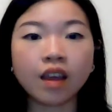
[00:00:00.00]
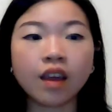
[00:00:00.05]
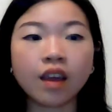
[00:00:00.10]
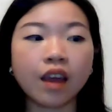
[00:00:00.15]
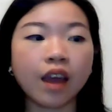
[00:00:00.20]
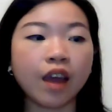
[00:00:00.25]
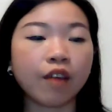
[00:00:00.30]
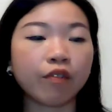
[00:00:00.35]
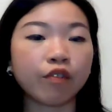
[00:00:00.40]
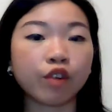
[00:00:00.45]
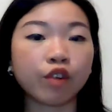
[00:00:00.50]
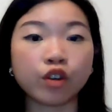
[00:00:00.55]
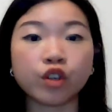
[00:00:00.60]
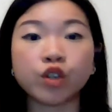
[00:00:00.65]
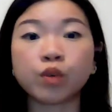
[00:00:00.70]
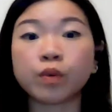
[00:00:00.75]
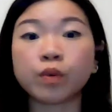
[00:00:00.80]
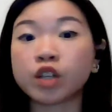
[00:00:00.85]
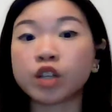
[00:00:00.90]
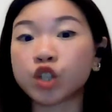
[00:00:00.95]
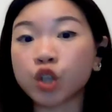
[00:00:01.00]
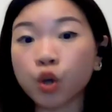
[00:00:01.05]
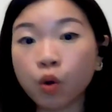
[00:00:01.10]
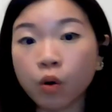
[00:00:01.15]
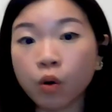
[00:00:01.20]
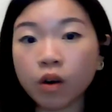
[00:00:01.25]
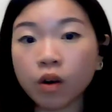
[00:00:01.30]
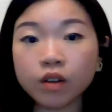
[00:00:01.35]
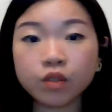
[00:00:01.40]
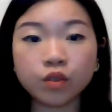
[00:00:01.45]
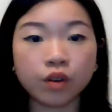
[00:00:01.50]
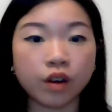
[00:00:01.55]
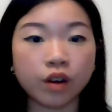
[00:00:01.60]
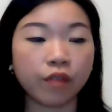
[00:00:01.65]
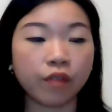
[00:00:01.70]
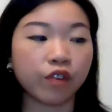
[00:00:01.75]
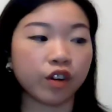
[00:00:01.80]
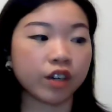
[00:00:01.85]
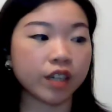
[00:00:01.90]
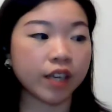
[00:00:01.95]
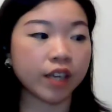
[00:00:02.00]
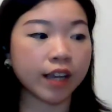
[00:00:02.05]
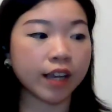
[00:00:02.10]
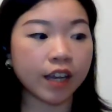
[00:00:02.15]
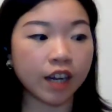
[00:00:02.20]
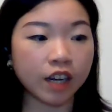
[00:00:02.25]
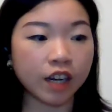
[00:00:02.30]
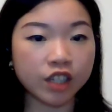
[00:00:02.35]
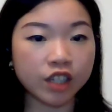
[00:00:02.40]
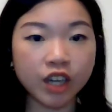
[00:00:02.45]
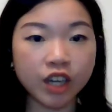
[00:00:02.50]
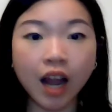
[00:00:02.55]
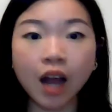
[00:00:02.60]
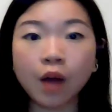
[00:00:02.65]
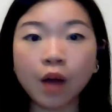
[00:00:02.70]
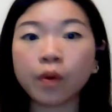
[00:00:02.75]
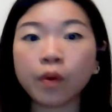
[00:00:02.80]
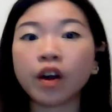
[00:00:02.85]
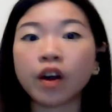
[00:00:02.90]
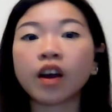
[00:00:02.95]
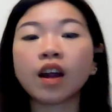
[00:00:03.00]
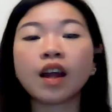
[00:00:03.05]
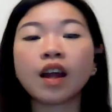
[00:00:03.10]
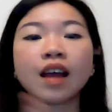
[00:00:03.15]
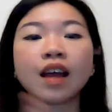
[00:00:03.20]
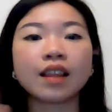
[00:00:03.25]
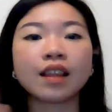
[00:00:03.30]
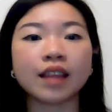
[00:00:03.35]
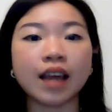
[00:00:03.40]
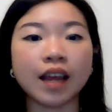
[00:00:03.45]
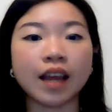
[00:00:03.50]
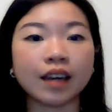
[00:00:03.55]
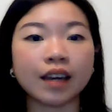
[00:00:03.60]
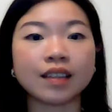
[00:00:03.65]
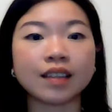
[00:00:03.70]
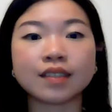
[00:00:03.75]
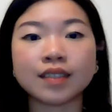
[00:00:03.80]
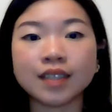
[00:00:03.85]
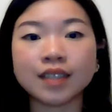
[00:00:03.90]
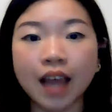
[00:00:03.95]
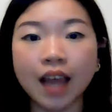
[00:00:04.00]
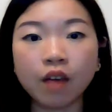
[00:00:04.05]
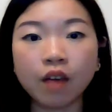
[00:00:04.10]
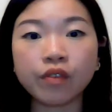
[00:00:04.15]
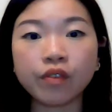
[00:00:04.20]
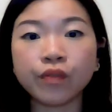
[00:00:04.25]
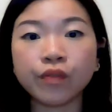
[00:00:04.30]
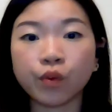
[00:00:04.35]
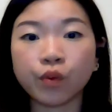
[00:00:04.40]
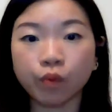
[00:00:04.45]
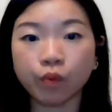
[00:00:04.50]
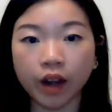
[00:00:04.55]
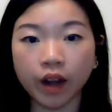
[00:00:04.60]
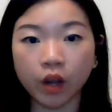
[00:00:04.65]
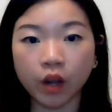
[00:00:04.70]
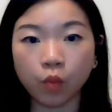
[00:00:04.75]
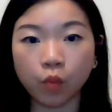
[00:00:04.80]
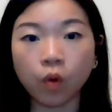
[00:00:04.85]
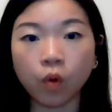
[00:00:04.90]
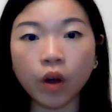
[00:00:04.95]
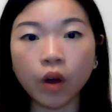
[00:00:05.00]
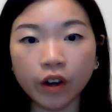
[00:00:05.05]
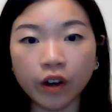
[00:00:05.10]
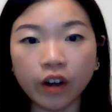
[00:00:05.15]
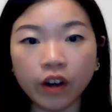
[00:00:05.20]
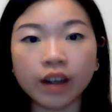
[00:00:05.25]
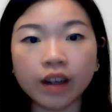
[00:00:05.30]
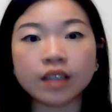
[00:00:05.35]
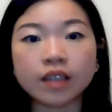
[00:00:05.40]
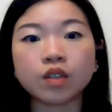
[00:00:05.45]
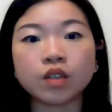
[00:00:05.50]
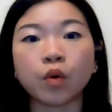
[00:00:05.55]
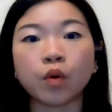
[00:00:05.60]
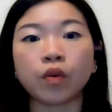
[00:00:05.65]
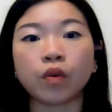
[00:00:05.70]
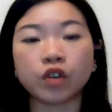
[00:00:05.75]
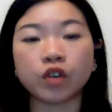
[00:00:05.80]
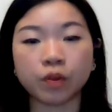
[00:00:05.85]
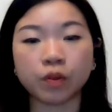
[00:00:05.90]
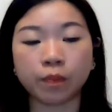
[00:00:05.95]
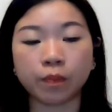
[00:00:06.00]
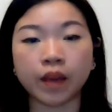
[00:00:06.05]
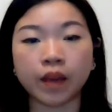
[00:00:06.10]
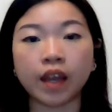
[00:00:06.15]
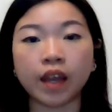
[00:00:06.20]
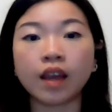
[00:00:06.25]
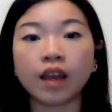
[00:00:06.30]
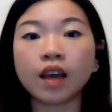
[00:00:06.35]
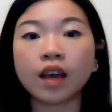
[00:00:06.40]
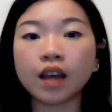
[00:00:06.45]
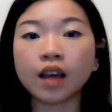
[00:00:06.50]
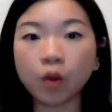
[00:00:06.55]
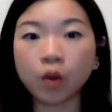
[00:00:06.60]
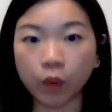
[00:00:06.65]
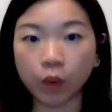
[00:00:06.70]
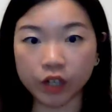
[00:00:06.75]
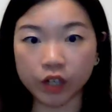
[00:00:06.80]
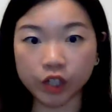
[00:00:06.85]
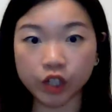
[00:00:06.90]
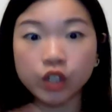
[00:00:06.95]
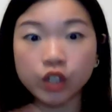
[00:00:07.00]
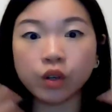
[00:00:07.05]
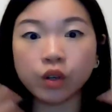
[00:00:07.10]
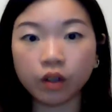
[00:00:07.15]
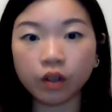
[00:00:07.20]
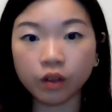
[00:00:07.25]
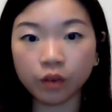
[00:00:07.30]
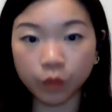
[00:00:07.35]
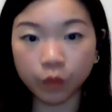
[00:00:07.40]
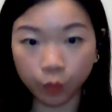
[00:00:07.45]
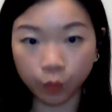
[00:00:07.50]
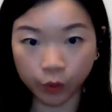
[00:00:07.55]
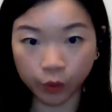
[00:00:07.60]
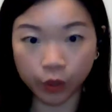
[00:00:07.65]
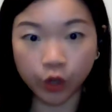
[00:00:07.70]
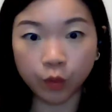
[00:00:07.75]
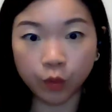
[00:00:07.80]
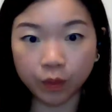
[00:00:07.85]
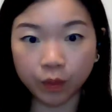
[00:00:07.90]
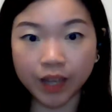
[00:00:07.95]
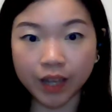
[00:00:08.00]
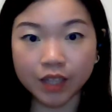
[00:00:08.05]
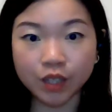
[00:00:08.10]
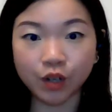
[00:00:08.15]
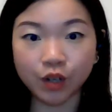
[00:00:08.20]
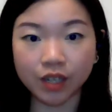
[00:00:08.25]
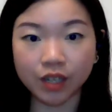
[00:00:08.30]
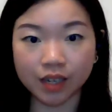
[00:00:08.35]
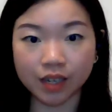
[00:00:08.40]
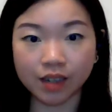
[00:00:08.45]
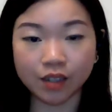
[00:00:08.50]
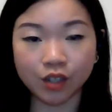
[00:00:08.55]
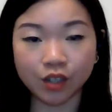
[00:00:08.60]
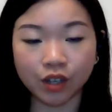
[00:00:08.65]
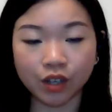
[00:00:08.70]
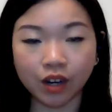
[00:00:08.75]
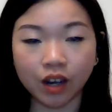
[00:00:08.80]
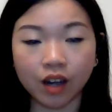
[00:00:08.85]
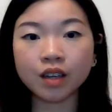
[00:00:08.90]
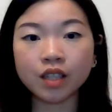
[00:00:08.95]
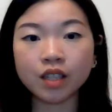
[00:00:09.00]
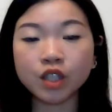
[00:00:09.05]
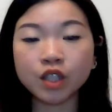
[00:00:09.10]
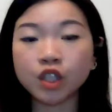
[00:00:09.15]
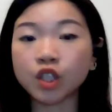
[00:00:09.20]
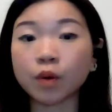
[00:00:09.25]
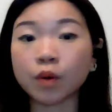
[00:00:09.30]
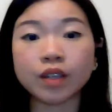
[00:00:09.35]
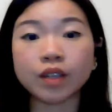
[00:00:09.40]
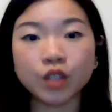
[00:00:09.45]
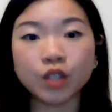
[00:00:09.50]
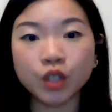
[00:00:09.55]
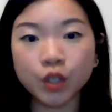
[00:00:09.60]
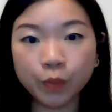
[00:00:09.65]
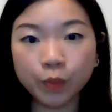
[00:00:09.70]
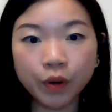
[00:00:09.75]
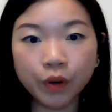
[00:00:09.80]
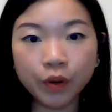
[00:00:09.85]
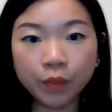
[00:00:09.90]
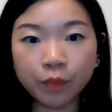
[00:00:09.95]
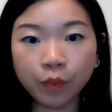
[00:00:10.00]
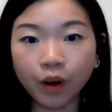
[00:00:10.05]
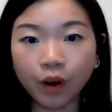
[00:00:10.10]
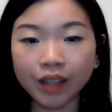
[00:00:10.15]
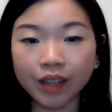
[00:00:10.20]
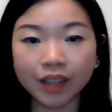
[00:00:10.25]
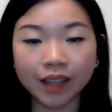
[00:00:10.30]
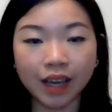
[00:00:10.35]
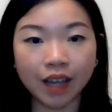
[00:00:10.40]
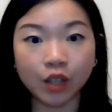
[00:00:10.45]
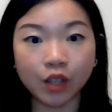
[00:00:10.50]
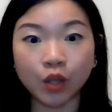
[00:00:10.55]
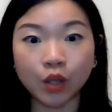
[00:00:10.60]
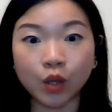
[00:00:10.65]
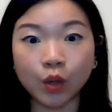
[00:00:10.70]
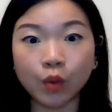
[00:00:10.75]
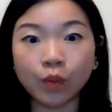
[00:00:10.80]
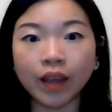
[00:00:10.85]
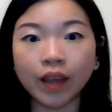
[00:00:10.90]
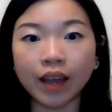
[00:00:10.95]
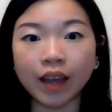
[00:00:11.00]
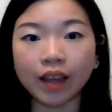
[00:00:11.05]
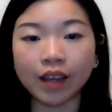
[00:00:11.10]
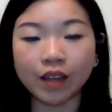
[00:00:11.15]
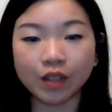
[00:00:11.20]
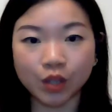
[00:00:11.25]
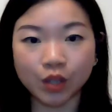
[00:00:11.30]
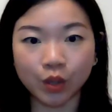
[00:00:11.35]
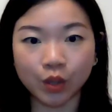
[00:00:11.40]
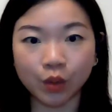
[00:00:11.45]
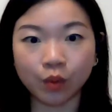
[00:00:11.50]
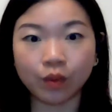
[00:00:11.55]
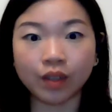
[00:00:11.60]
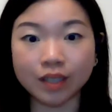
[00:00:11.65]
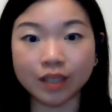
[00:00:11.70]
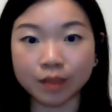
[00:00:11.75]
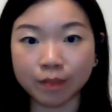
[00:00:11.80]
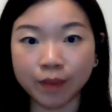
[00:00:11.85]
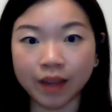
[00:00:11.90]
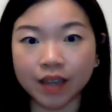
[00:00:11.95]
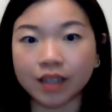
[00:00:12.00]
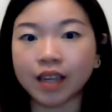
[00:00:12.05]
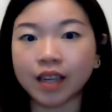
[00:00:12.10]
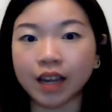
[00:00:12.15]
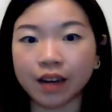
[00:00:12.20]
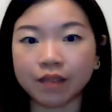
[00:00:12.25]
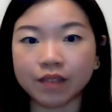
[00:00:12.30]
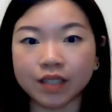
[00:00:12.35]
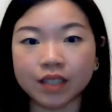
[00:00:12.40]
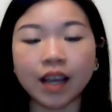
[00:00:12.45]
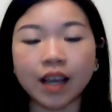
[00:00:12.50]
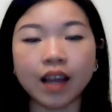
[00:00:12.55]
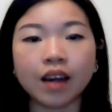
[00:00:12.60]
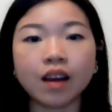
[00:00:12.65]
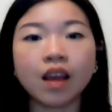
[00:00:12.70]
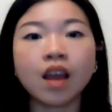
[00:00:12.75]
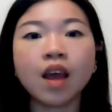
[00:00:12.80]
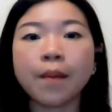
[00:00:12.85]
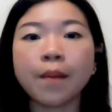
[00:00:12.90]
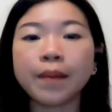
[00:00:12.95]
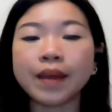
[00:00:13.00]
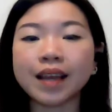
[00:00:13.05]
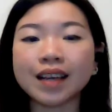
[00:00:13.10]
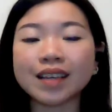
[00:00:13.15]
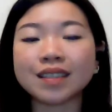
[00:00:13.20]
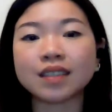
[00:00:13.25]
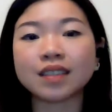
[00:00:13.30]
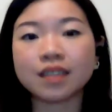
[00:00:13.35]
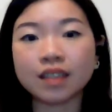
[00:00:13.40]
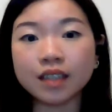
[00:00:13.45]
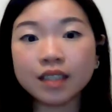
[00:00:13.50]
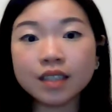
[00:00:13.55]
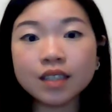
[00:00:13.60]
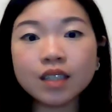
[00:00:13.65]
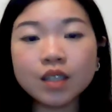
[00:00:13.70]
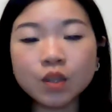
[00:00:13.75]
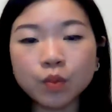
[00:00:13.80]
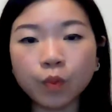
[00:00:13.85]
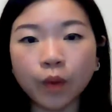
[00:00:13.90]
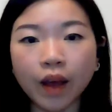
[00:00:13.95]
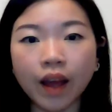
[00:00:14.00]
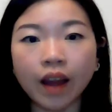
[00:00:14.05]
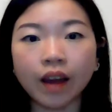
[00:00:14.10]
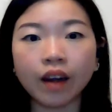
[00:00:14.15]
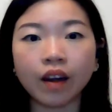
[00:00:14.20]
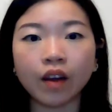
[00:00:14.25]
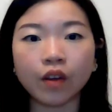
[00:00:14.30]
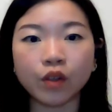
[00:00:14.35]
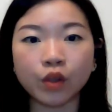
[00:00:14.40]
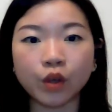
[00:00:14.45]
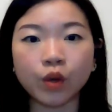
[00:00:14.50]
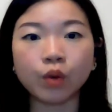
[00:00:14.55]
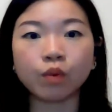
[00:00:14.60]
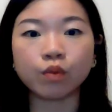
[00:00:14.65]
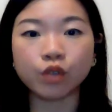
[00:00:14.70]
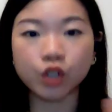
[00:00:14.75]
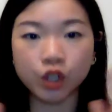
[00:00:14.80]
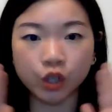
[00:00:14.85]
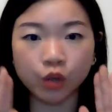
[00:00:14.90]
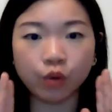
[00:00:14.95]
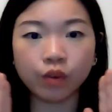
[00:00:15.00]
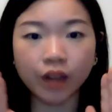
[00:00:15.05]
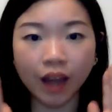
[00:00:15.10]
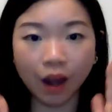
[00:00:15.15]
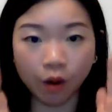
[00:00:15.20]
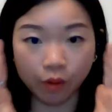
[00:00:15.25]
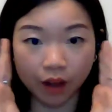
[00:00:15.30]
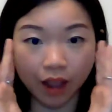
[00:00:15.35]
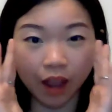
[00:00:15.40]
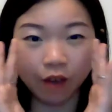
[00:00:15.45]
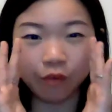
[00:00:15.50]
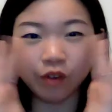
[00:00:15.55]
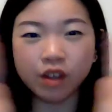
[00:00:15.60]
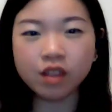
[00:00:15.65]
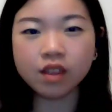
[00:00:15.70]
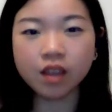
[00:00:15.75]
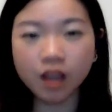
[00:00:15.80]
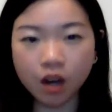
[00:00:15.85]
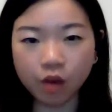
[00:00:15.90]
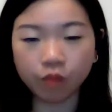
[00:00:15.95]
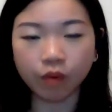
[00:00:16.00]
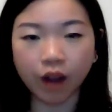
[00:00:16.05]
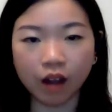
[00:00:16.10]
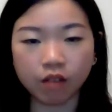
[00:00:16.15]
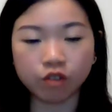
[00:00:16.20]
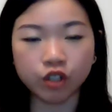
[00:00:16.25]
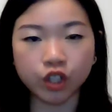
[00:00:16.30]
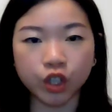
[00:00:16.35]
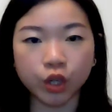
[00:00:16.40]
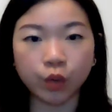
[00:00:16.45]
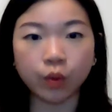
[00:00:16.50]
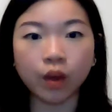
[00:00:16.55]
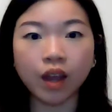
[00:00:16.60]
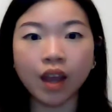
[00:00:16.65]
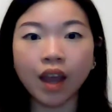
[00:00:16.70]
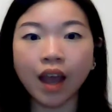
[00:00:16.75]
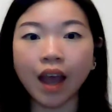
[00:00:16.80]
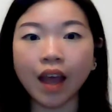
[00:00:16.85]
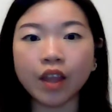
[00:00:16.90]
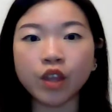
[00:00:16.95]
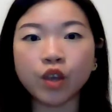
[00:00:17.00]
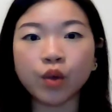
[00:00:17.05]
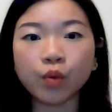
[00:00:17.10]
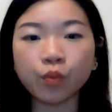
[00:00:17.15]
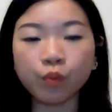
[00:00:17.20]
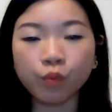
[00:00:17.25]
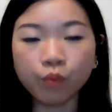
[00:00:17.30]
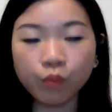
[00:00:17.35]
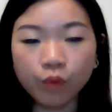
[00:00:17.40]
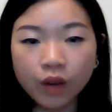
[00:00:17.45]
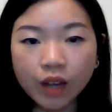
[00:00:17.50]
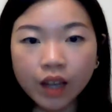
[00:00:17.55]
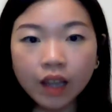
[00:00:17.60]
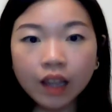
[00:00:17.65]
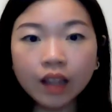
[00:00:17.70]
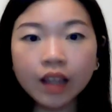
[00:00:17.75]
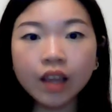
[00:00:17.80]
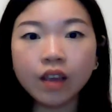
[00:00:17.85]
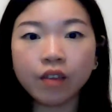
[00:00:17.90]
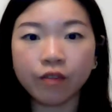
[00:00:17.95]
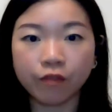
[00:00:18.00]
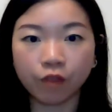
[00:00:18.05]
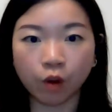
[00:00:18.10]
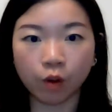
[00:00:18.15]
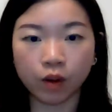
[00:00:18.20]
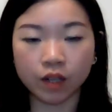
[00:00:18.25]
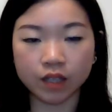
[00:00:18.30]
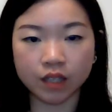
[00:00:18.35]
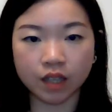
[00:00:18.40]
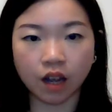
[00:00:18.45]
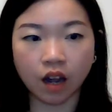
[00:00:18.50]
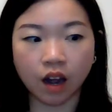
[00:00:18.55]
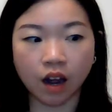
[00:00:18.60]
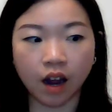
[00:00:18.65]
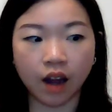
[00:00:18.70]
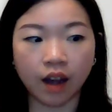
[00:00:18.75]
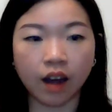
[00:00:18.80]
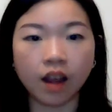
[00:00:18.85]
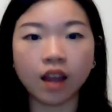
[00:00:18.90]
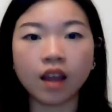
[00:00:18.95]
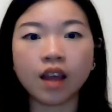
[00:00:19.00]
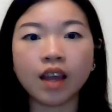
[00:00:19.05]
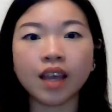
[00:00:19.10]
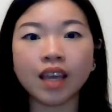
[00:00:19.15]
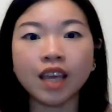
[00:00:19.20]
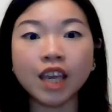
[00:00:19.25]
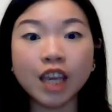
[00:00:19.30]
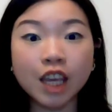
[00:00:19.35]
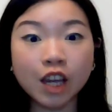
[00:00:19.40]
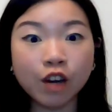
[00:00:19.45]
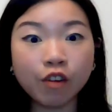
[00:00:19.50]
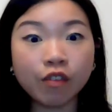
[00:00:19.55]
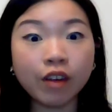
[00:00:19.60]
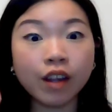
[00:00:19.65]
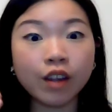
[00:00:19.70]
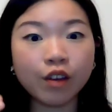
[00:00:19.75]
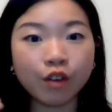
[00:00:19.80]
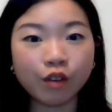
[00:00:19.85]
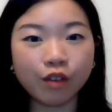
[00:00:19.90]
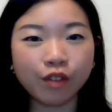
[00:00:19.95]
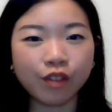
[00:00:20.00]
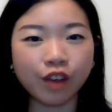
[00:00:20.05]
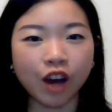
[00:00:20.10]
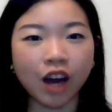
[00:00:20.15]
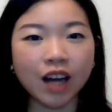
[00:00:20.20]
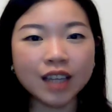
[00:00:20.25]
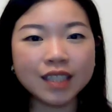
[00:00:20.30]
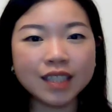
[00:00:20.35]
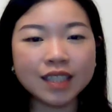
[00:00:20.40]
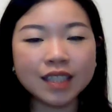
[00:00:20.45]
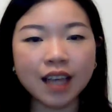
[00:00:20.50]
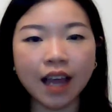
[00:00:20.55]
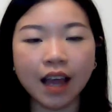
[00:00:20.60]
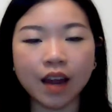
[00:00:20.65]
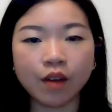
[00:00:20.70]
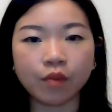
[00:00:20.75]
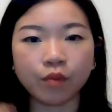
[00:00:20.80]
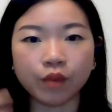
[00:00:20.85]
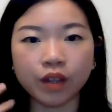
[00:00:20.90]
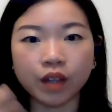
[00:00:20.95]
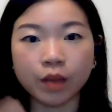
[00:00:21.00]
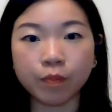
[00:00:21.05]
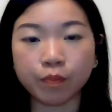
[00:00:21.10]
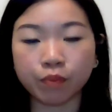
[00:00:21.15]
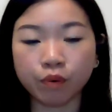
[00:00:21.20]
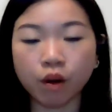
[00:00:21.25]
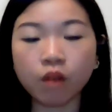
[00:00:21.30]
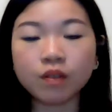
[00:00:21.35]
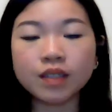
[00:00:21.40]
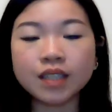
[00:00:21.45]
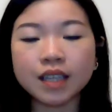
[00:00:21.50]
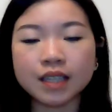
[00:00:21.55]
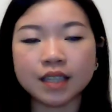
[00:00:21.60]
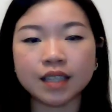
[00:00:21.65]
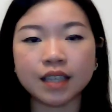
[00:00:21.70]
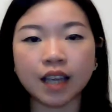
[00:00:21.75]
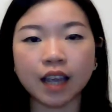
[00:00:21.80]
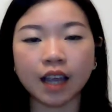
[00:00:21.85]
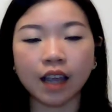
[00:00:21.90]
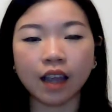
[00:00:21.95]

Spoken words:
If you're doing chores or if you're taking a shower, then the sound of the running water is going to be which you place your attention on. So it's super important that you get into this meditative state, because this is when you tune out everything around you and you really focus on hearing your thoughts and really processing